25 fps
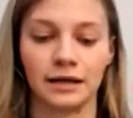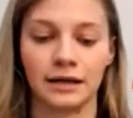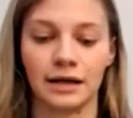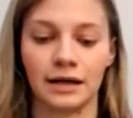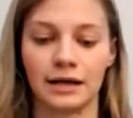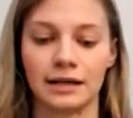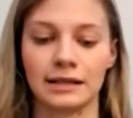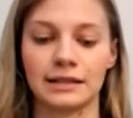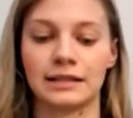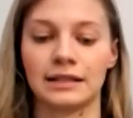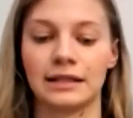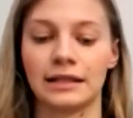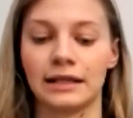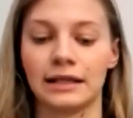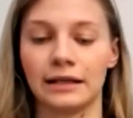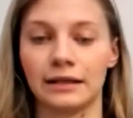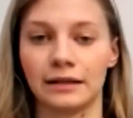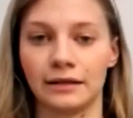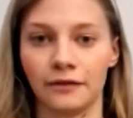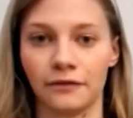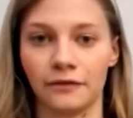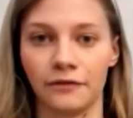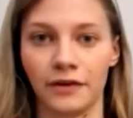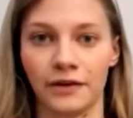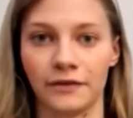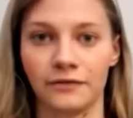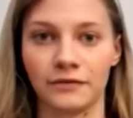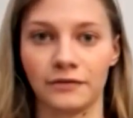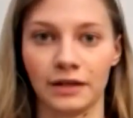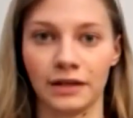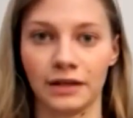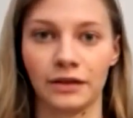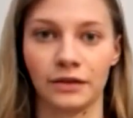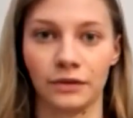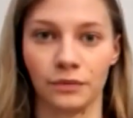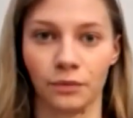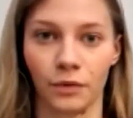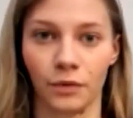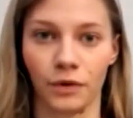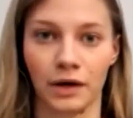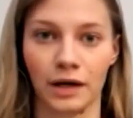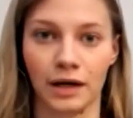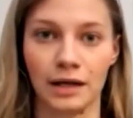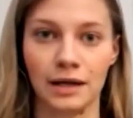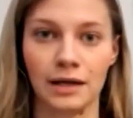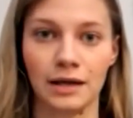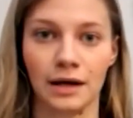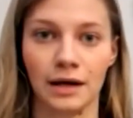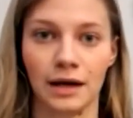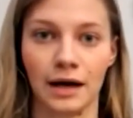
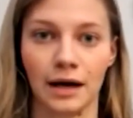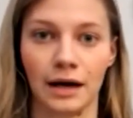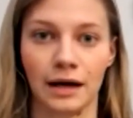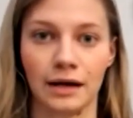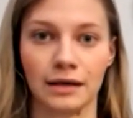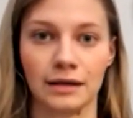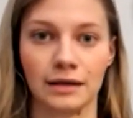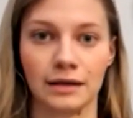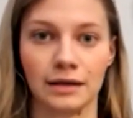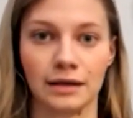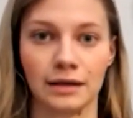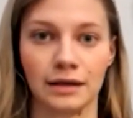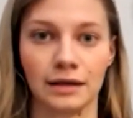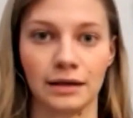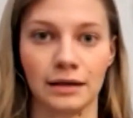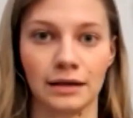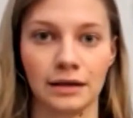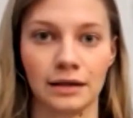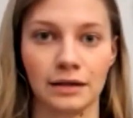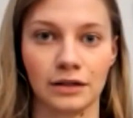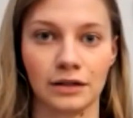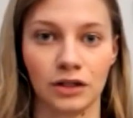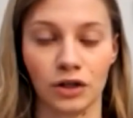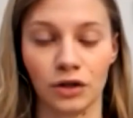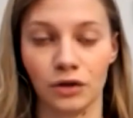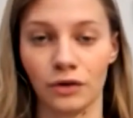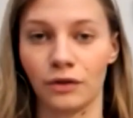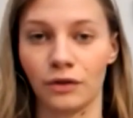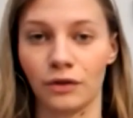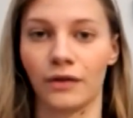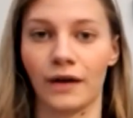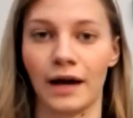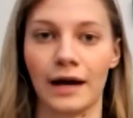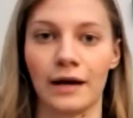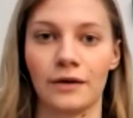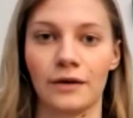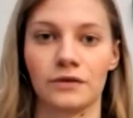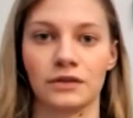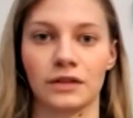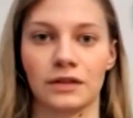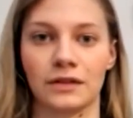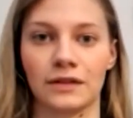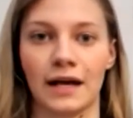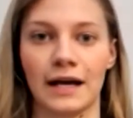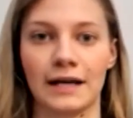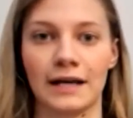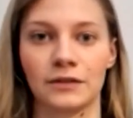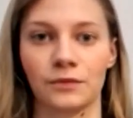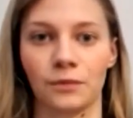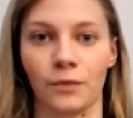1953 and 2000,
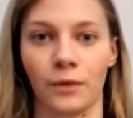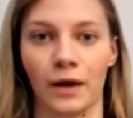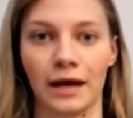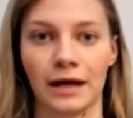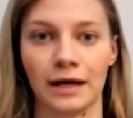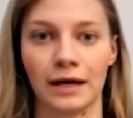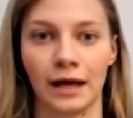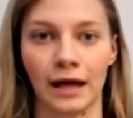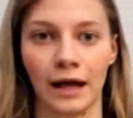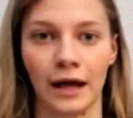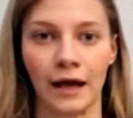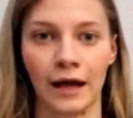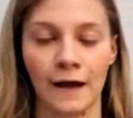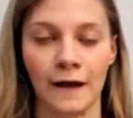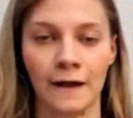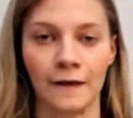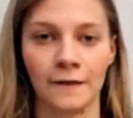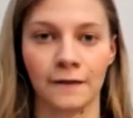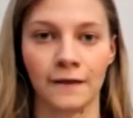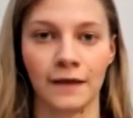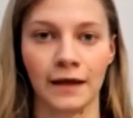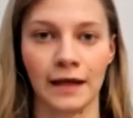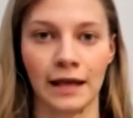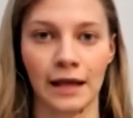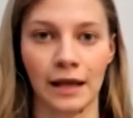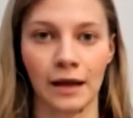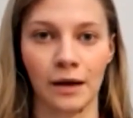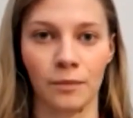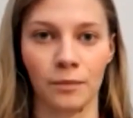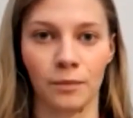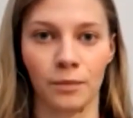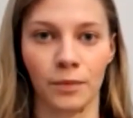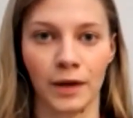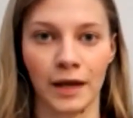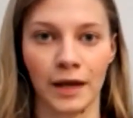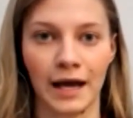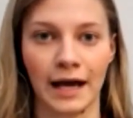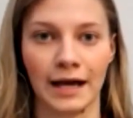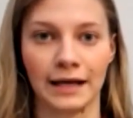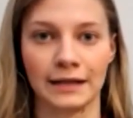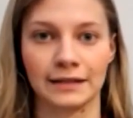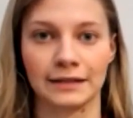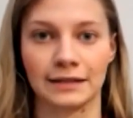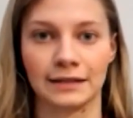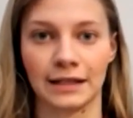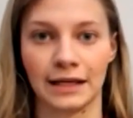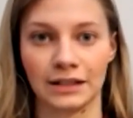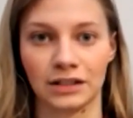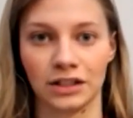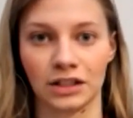that's when the BS
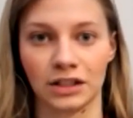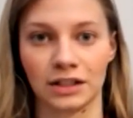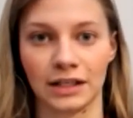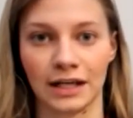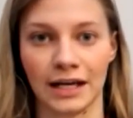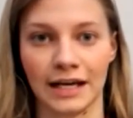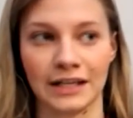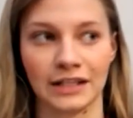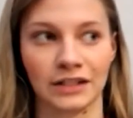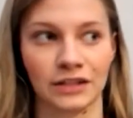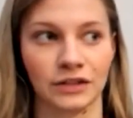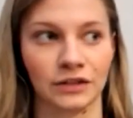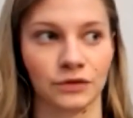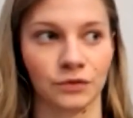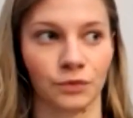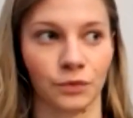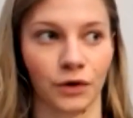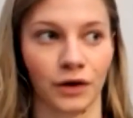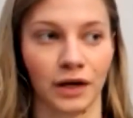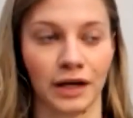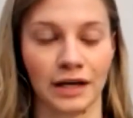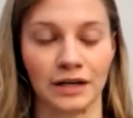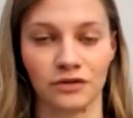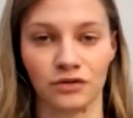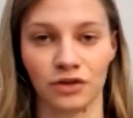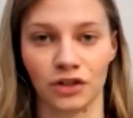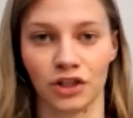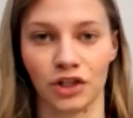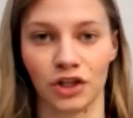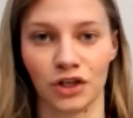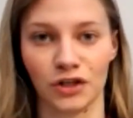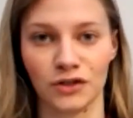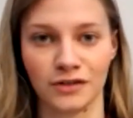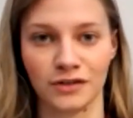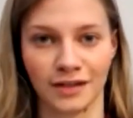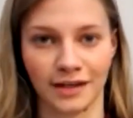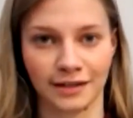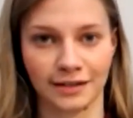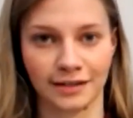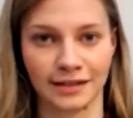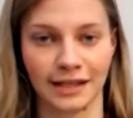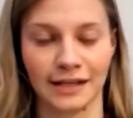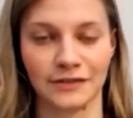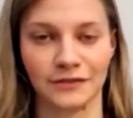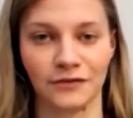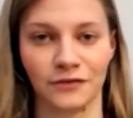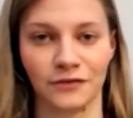legislations were introduced. That stands